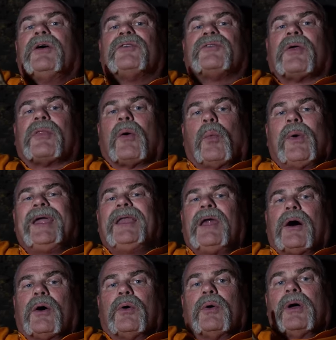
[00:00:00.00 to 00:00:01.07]
so that we
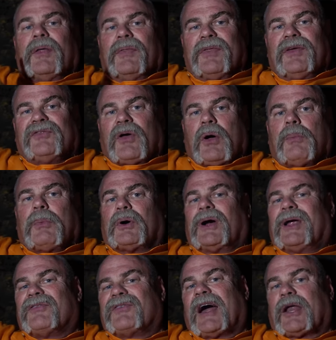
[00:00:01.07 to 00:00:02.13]
know this homeowner
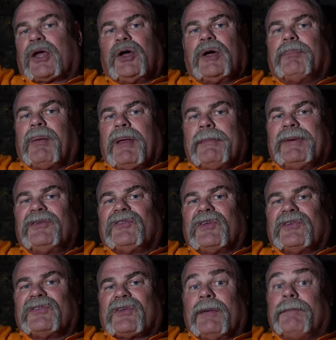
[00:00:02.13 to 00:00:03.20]
has got a good plumbing
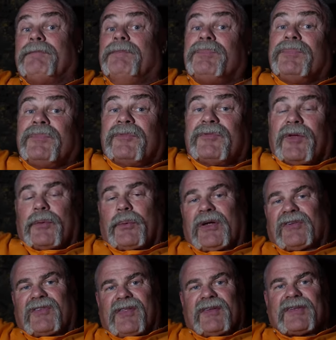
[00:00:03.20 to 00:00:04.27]
system for the
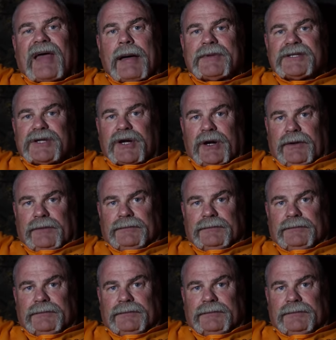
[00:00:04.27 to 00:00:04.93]
rest of the time he's here.